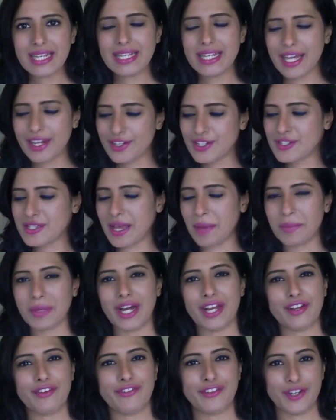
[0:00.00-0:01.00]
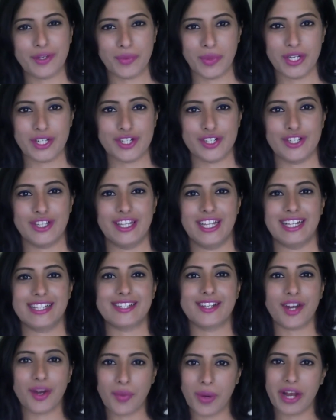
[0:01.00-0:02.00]
there is some kind of innovation
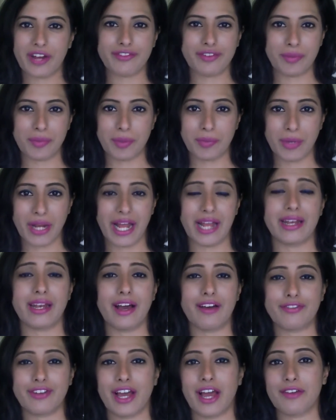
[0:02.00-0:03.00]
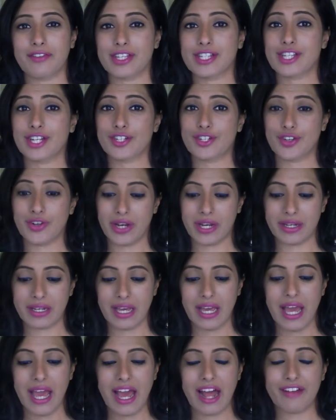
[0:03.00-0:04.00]
that's required from the brand after having such great
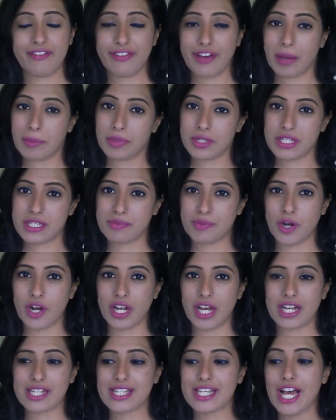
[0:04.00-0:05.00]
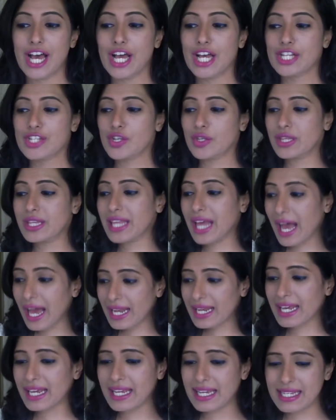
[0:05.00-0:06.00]
and fabulous products. So
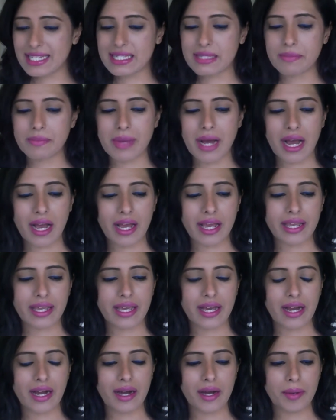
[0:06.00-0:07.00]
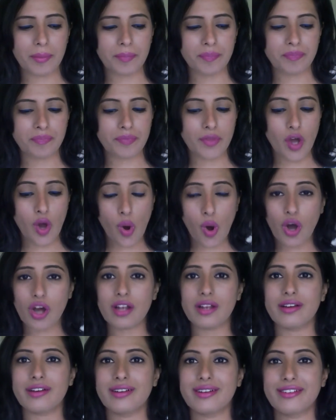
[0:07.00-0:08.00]
that is my
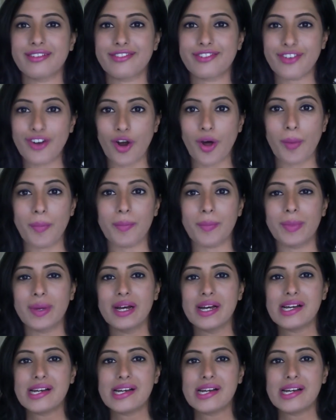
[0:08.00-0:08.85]
haul from